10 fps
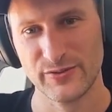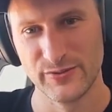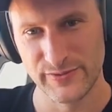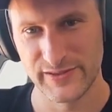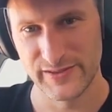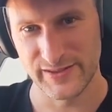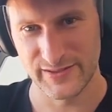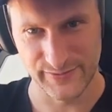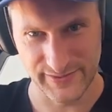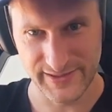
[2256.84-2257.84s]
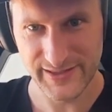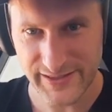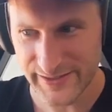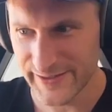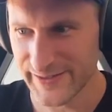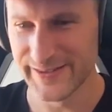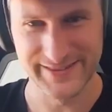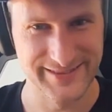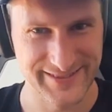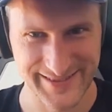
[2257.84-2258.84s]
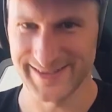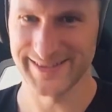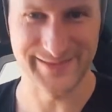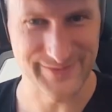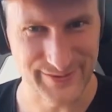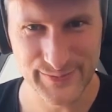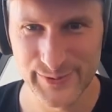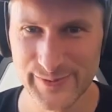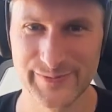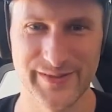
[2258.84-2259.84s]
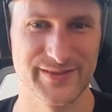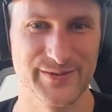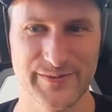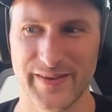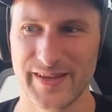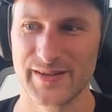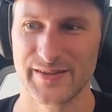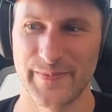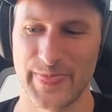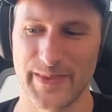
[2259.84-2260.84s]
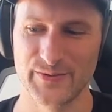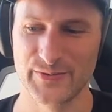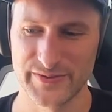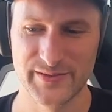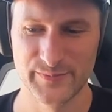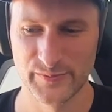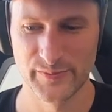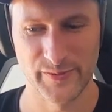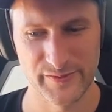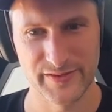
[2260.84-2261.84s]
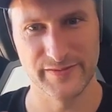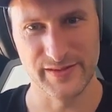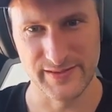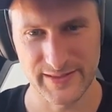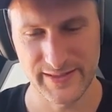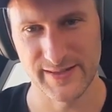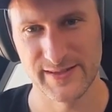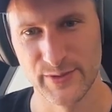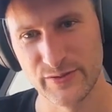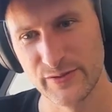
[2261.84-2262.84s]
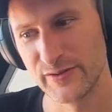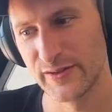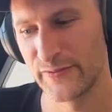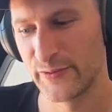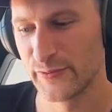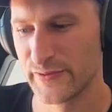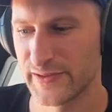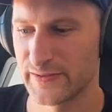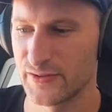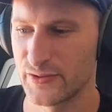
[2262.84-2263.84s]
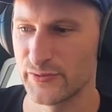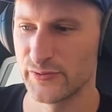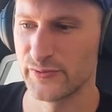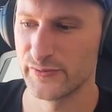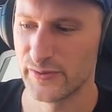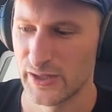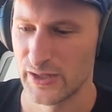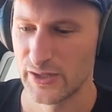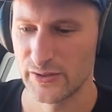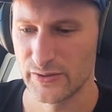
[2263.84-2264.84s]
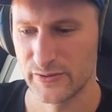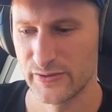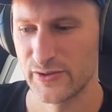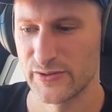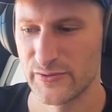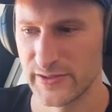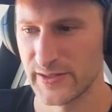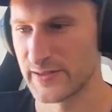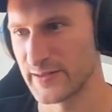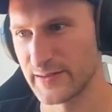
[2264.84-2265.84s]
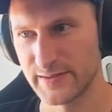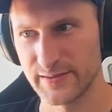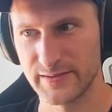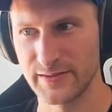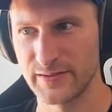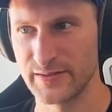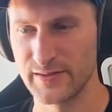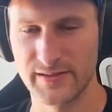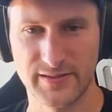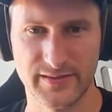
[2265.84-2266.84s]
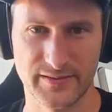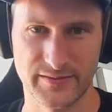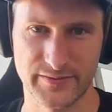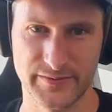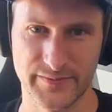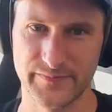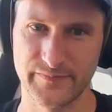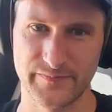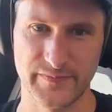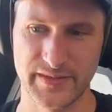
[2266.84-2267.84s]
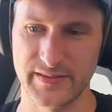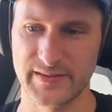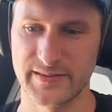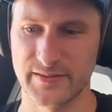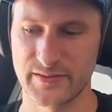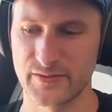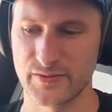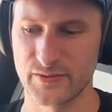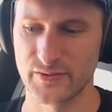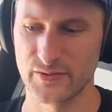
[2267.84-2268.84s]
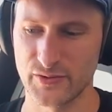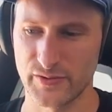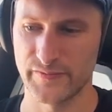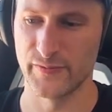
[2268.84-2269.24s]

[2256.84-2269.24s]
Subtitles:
UTXO is here and it has not moved, and so you don't need proof of reserve in that case. But no, if you send it to a custodian that is, it's not just for